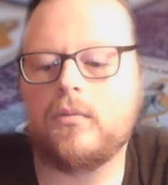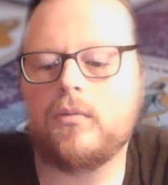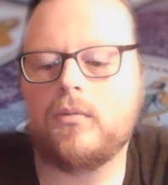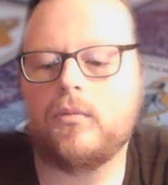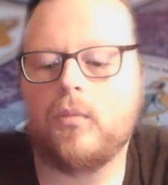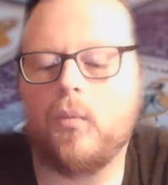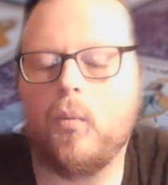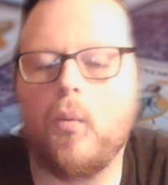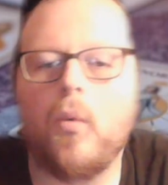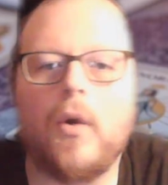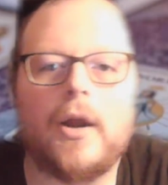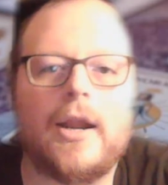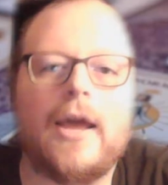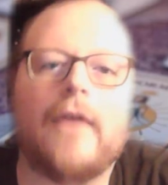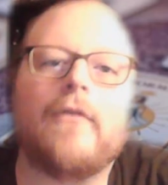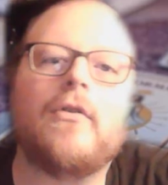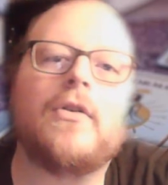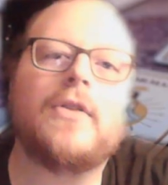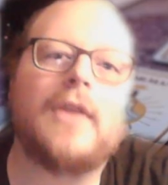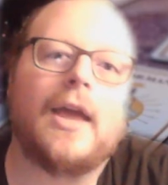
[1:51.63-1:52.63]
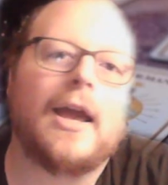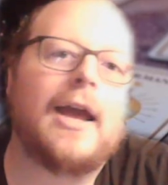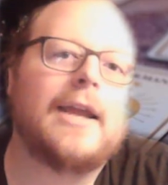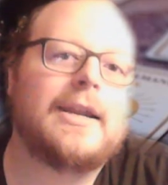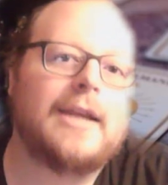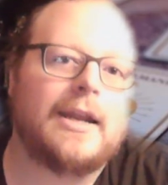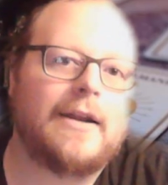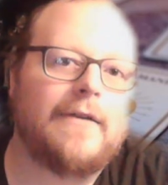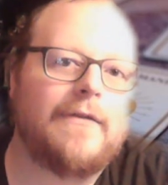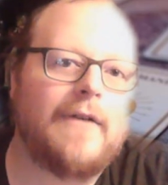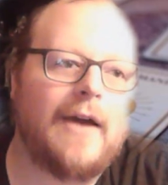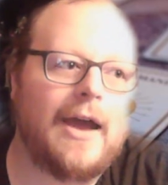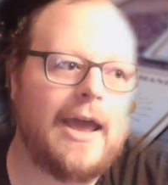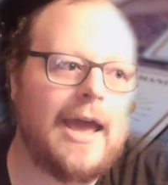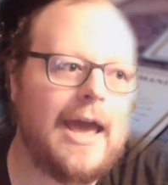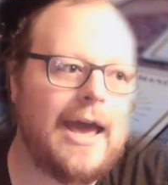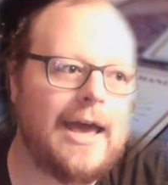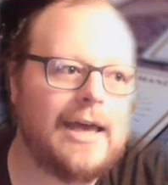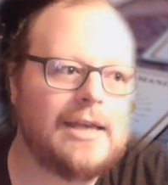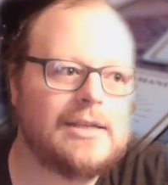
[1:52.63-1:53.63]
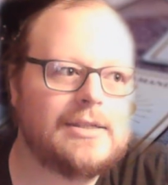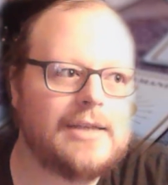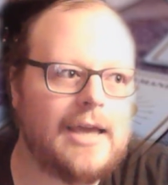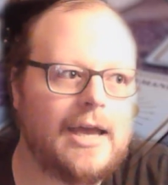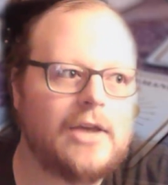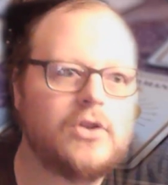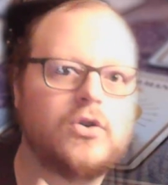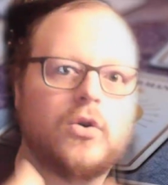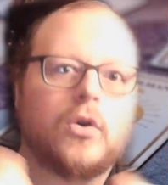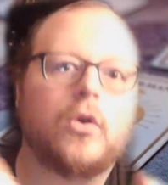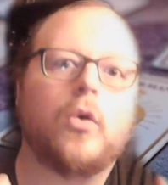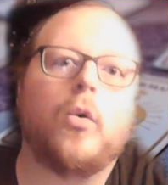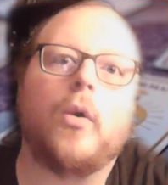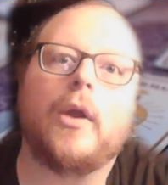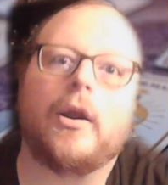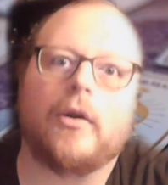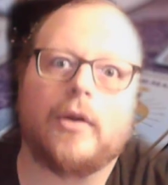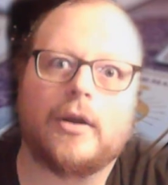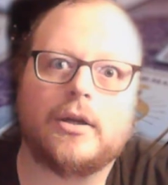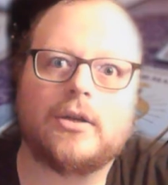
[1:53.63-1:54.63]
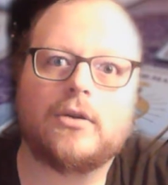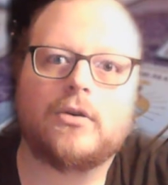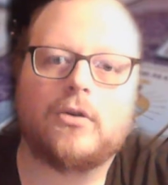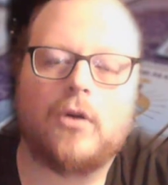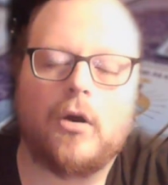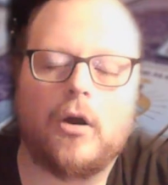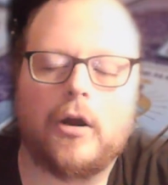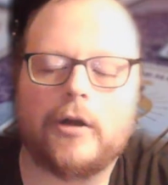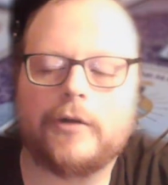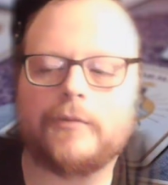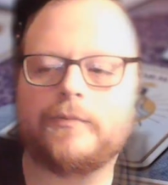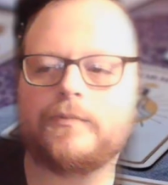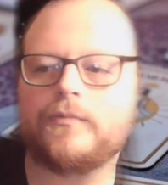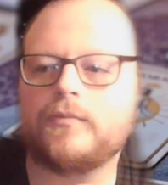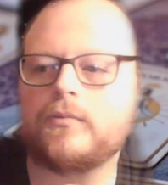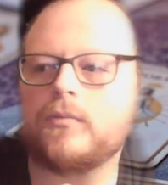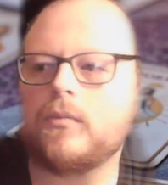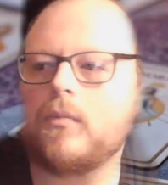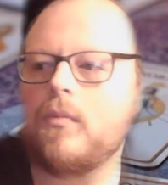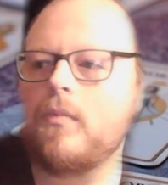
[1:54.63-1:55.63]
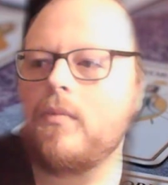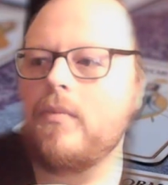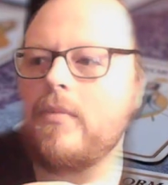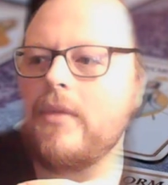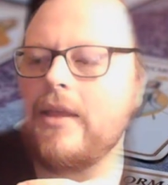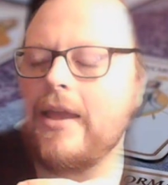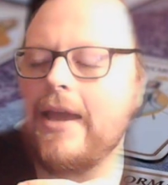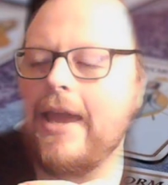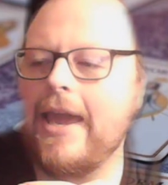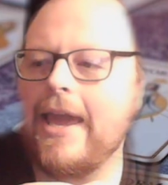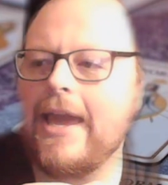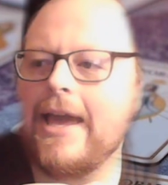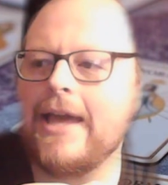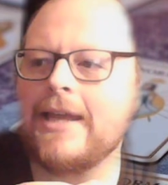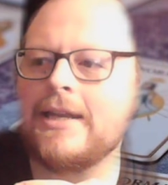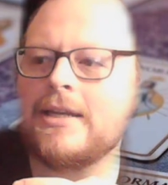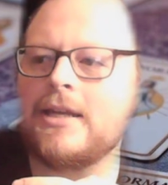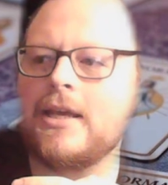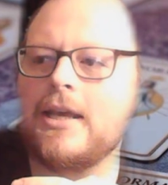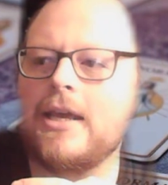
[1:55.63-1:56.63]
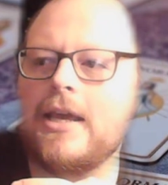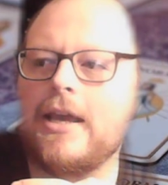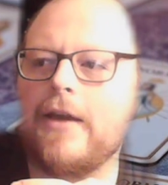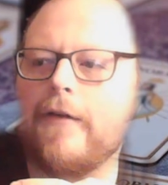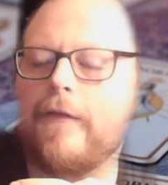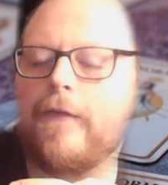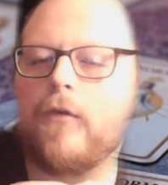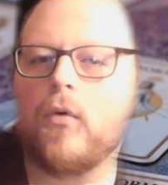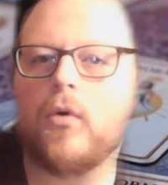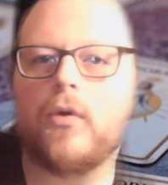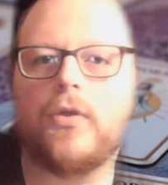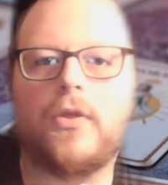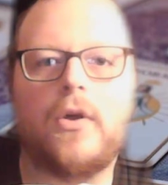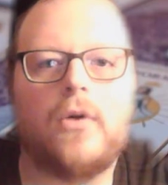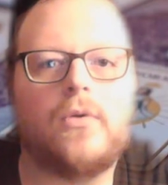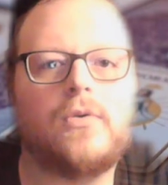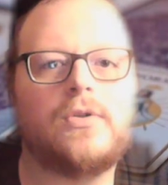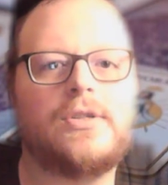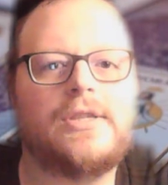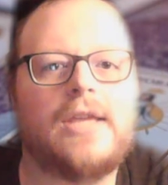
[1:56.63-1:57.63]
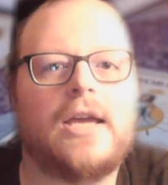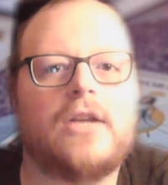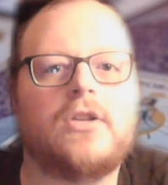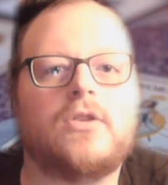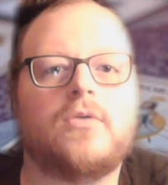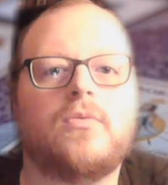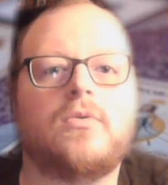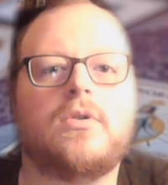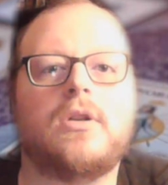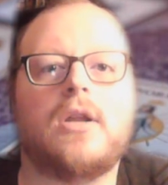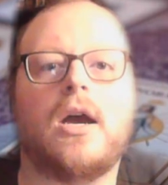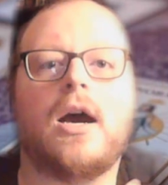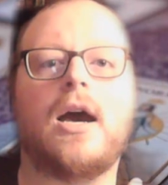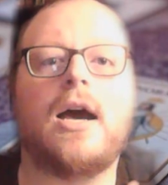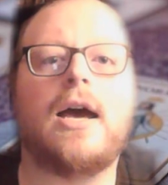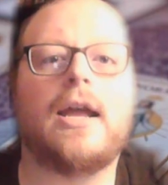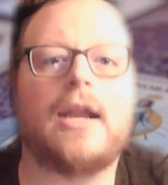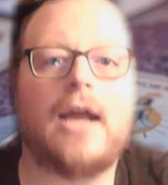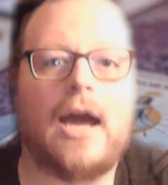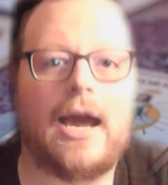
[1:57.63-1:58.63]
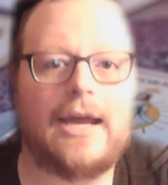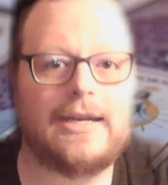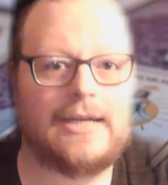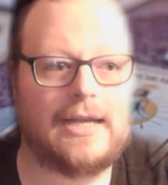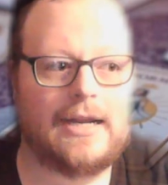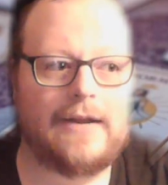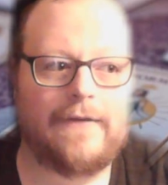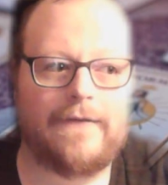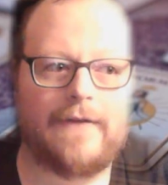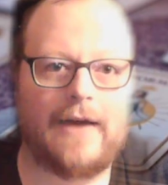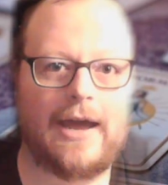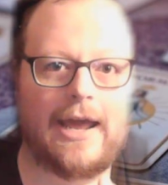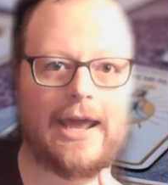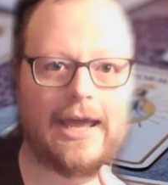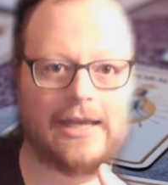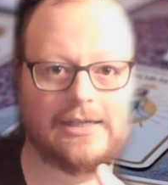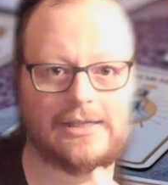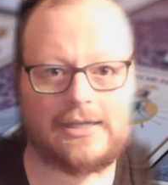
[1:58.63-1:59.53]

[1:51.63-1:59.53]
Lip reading: whatever they identify as your querent card. And for those that do not identify as a